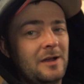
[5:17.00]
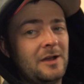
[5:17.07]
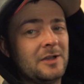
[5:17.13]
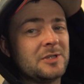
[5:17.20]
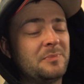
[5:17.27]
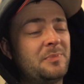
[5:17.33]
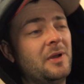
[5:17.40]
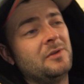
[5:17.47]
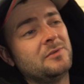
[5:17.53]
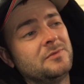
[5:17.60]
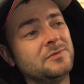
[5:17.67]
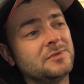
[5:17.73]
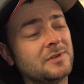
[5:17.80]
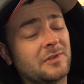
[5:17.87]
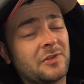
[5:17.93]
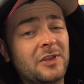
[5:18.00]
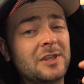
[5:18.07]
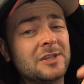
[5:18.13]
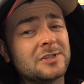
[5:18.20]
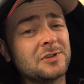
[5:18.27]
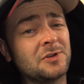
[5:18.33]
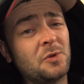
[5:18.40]
I suppose
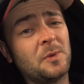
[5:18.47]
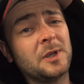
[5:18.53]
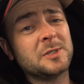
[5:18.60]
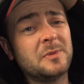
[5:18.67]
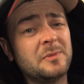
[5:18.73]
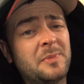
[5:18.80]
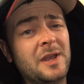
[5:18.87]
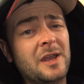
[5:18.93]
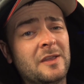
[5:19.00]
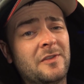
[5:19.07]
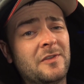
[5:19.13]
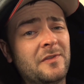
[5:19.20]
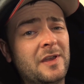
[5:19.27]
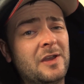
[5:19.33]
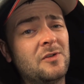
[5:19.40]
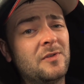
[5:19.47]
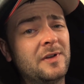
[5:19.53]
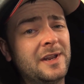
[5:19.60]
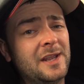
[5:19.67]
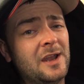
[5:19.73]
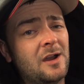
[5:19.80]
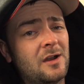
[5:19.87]
things can always be better than they
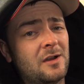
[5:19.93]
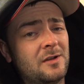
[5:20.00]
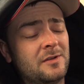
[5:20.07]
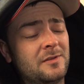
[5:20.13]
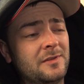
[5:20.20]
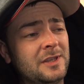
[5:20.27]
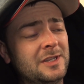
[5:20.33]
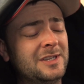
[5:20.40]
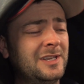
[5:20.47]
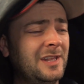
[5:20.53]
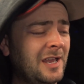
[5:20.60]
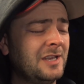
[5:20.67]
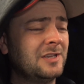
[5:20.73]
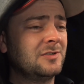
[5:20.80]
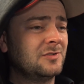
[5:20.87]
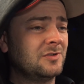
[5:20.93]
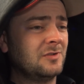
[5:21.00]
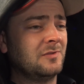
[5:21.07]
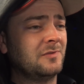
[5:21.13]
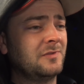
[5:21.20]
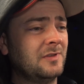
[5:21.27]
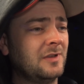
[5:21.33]
already are. That is
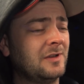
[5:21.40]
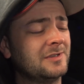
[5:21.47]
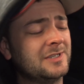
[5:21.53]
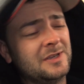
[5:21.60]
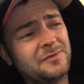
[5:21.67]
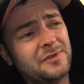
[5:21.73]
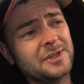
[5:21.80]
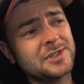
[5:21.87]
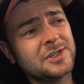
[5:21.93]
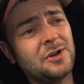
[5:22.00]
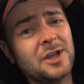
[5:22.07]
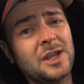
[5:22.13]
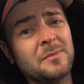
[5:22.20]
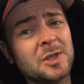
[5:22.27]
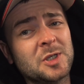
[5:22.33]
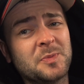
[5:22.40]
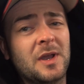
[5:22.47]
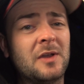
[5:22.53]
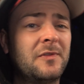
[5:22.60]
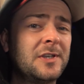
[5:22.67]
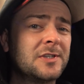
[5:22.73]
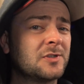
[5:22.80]
truth. I said things can't get much
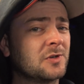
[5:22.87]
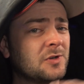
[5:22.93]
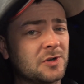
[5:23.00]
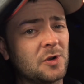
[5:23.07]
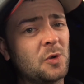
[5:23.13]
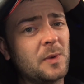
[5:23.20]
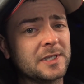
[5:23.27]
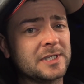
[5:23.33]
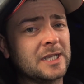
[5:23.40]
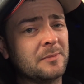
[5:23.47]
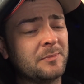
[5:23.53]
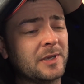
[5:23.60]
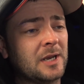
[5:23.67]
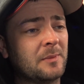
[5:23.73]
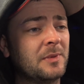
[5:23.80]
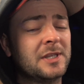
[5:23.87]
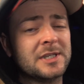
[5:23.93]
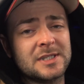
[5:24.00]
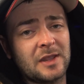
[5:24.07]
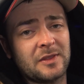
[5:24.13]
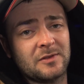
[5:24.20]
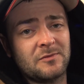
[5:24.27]
better. Things can always get better, but
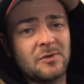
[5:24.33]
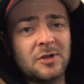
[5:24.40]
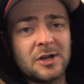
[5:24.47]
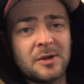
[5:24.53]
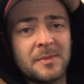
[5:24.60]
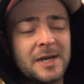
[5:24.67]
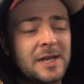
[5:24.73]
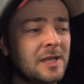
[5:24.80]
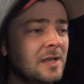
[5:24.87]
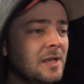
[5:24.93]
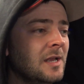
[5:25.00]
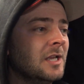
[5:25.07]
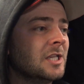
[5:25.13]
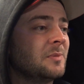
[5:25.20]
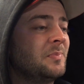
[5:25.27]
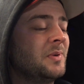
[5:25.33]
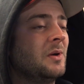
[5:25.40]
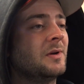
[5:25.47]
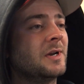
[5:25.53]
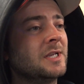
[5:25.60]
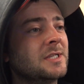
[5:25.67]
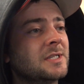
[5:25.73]
there's nothing wrong at the minute. To be
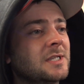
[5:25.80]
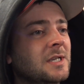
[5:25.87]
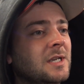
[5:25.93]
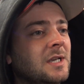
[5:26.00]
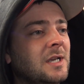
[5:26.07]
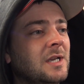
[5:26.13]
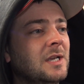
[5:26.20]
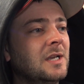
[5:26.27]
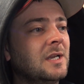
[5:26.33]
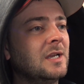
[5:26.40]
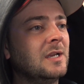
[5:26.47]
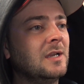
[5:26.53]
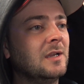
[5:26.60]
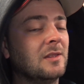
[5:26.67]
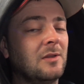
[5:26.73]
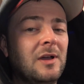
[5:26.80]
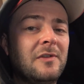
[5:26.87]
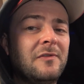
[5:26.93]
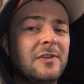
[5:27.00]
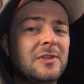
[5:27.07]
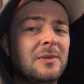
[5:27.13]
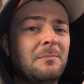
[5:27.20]
honest,
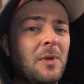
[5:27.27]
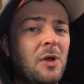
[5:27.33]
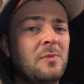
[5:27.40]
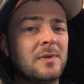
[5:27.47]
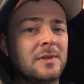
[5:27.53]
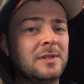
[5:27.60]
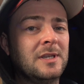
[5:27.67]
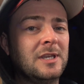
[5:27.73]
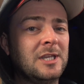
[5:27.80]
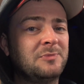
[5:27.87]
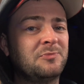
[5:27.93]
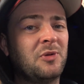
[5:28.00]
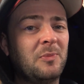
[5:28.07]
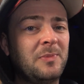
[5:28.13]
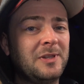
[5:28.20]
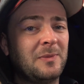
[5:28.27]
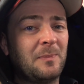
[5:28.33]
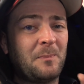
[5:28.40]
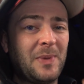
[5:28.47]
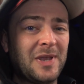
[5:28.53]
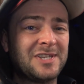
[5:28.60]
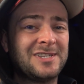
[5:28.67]
life at the moment is probably the
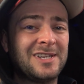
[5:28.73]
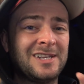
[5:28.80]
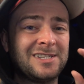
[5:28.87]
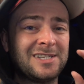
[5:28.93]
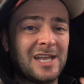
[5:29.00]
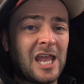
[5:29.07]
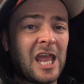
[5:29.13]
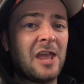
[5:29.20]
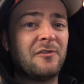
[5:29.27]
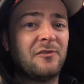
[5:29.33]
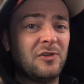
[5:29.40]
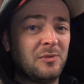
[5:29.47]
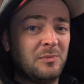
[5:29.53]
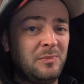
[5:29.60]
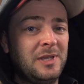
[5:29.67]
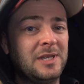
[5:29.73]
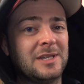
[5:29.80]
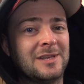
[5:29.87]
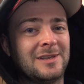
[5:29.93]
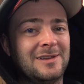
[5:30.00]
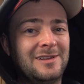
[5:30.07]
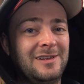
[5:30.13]
best it's ever
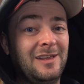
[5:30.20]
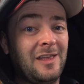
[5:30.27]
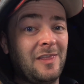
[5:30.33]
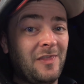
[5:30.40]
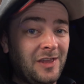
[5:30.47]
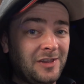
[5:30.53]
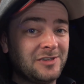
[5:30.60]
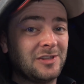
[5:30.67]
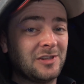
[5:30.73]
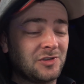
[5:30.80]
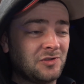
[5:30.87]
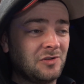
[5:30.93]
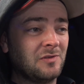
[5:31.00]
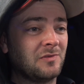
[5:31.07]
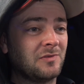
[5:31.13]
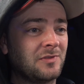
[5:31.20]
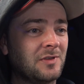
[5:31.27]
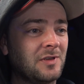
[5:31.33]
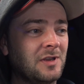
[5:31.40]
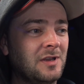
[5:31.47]
been. And that's the truth.